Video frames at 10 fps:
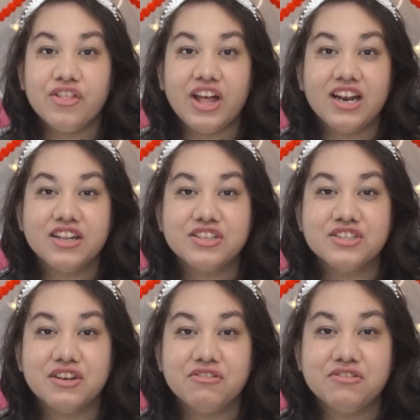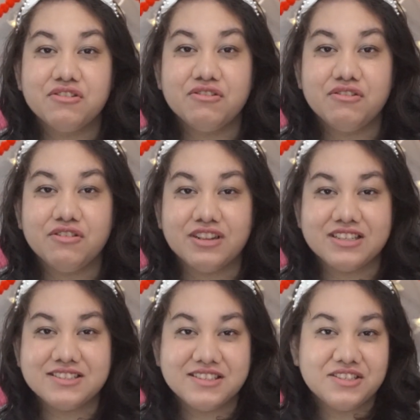That is so cool.
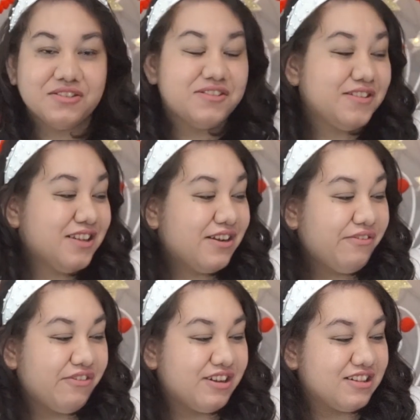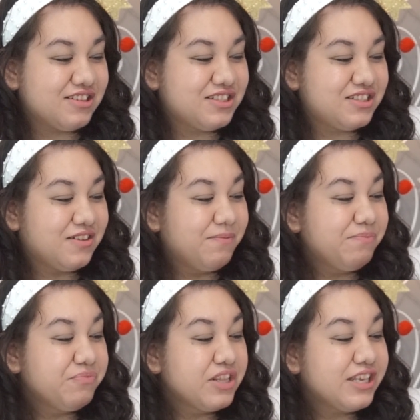That's such a cool difference.
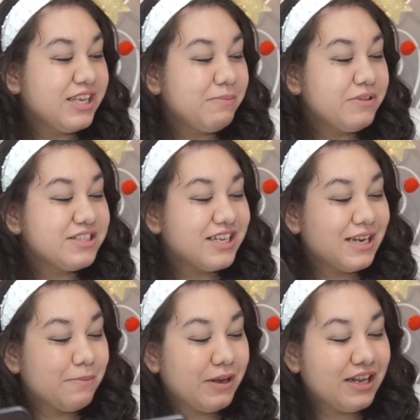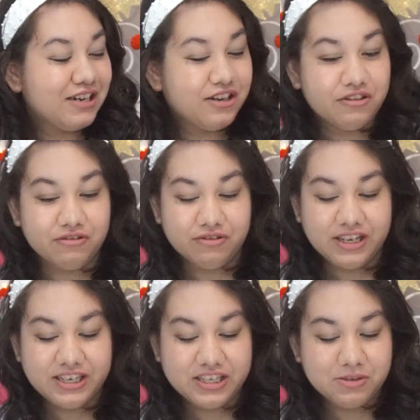Keep this iPad, oh,
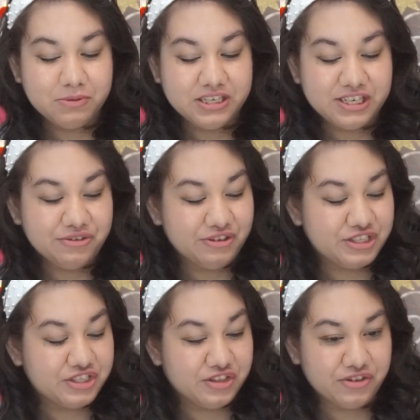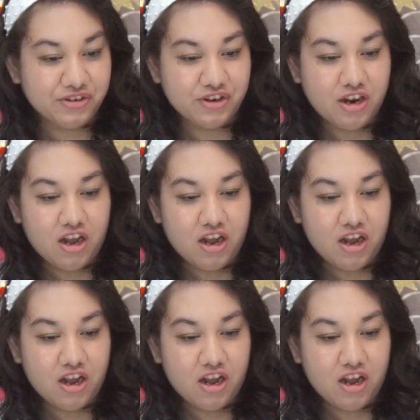they need to be near each other.